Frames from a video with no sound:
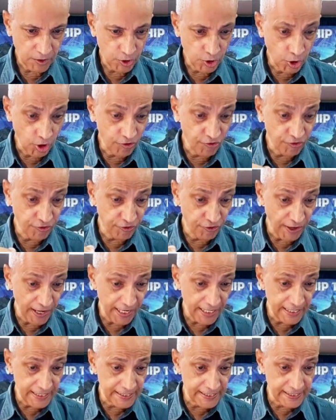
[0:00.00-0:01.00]
good
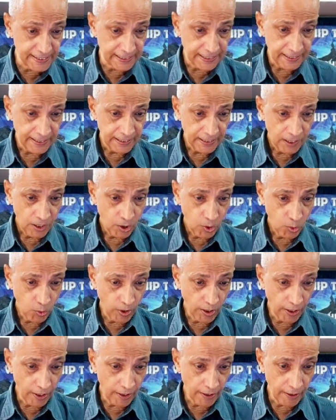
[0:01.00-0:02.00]
figs
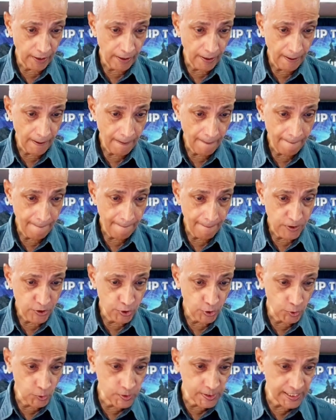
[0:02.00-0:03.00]
were
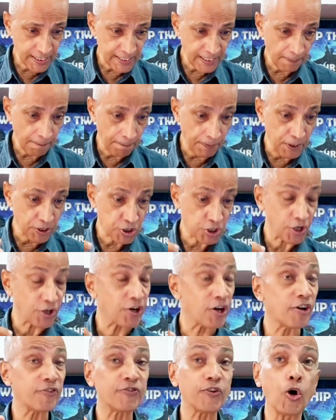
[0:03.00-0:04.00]
used as a picture
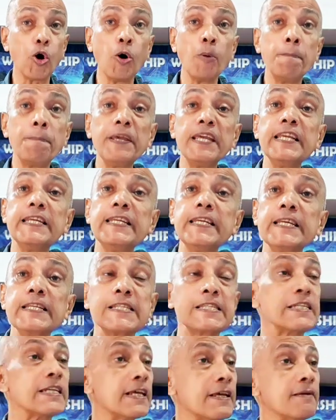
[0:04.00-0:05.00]
of
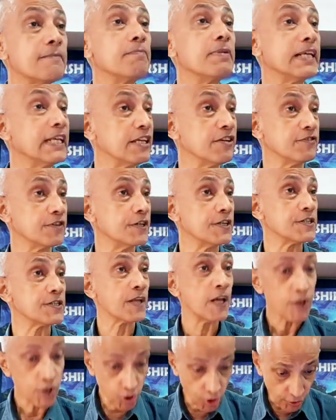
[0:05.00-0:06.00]
obedient believers.
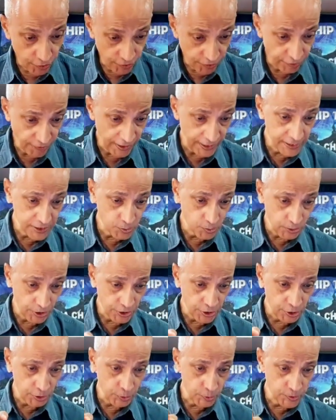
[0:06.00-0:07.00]
Good figs were
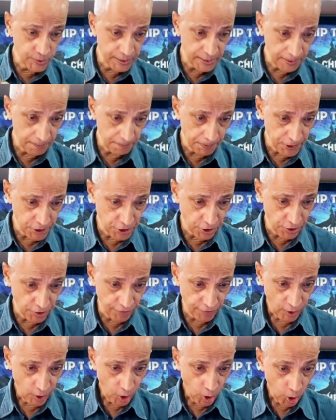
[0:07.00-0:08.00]
used as a picture
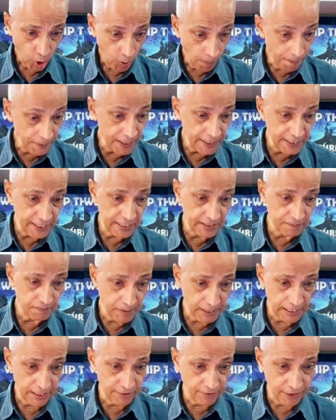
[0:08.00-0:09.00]
of obedient
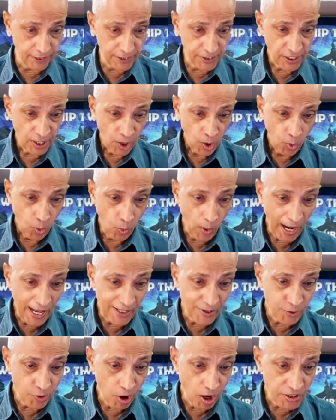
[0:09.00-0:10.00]
believers,
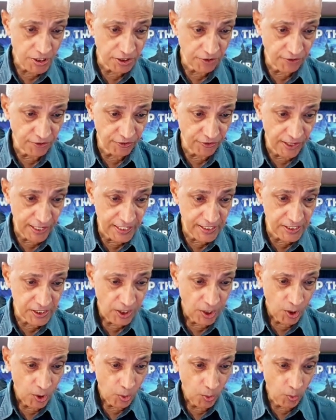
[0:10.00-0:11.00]
while rotten
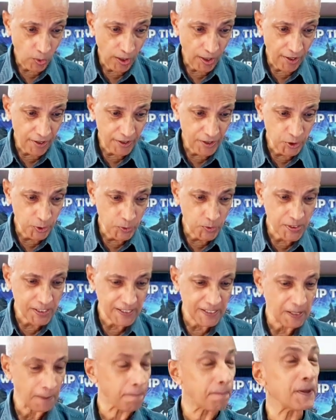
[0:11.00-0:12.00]
figs were used
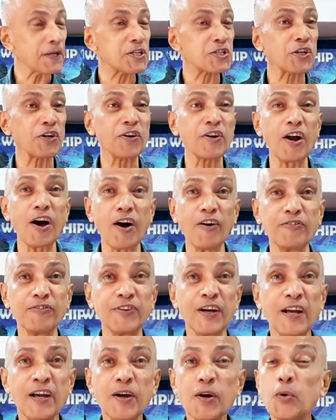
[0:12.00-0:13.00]
as a picture of
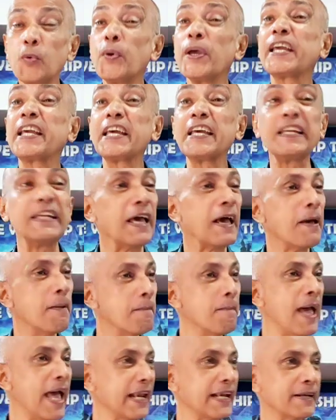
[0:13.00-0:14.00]
wicked
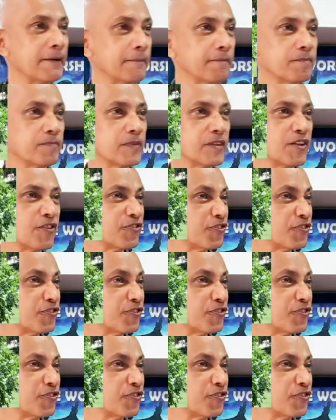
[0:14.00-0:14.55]
men. The